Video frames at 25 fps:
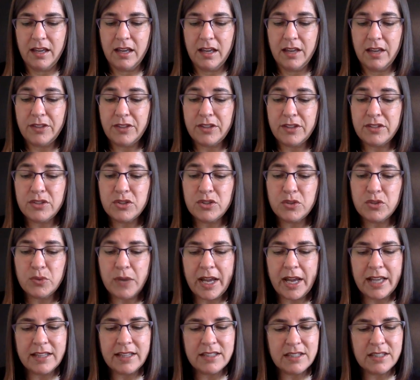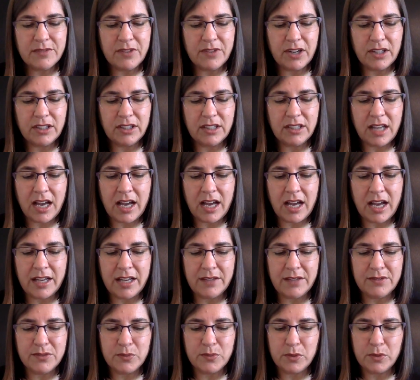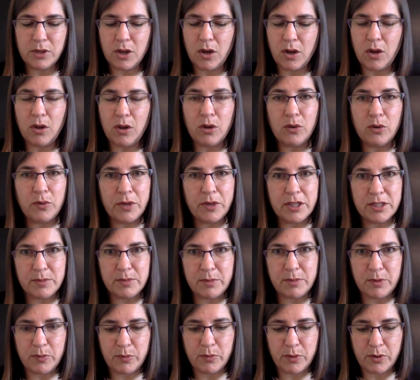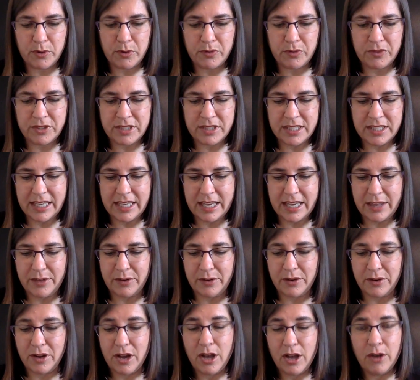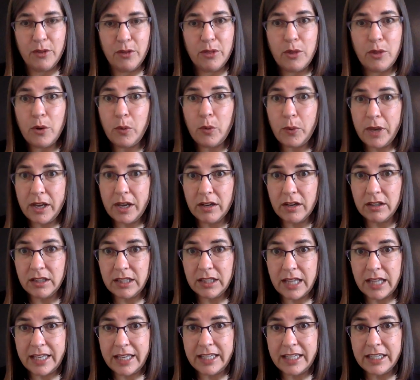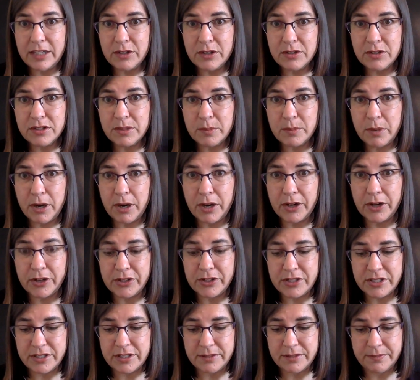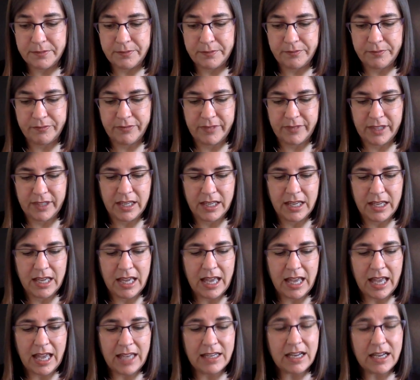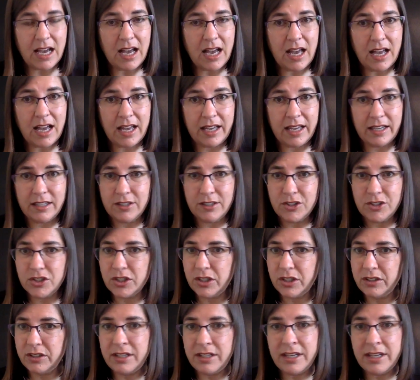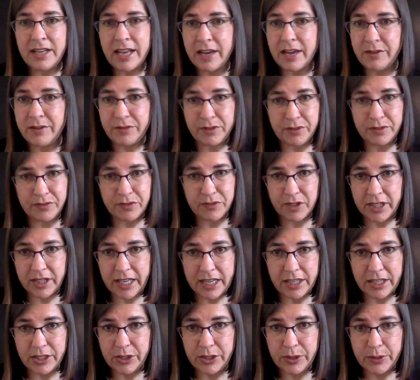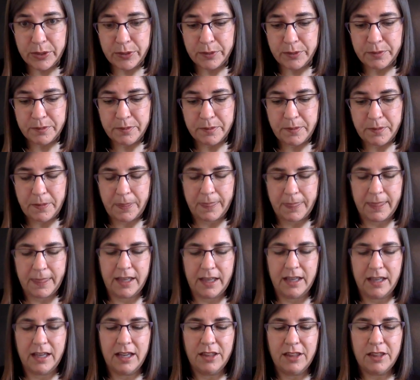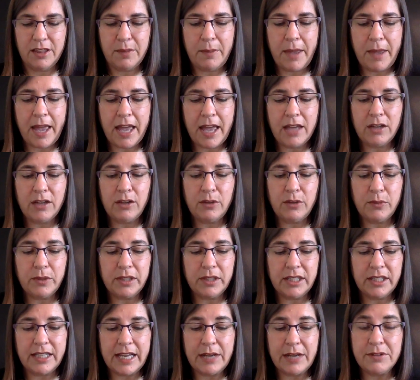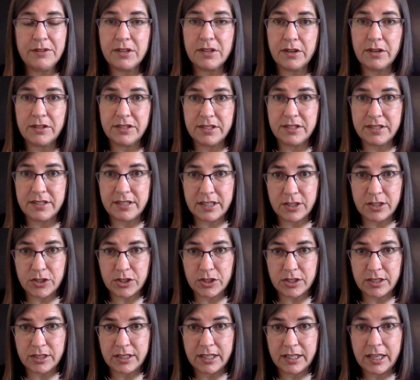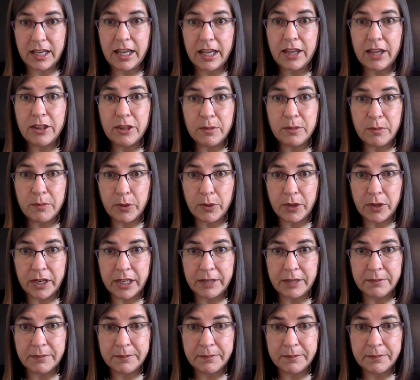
The strands of our lives will always be woven together, though we are light years apart. And I shall never forget you. The panel will announce our decision in the morning.